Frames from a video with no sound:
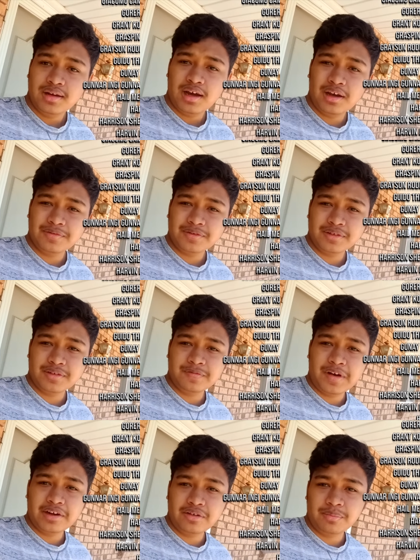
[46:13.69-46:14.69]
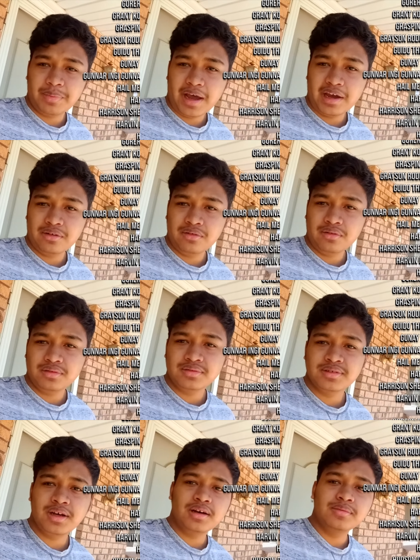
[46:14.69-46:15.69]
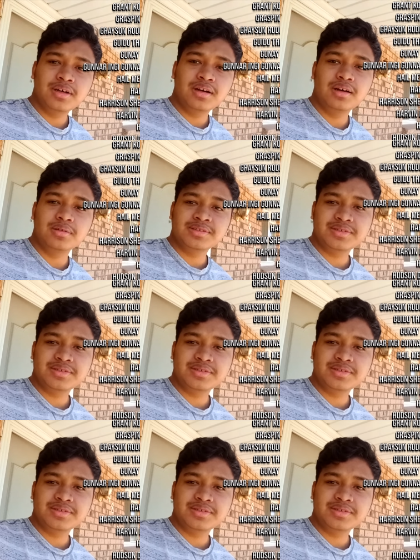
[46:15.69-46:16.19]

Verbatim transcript: After the final battle, uh,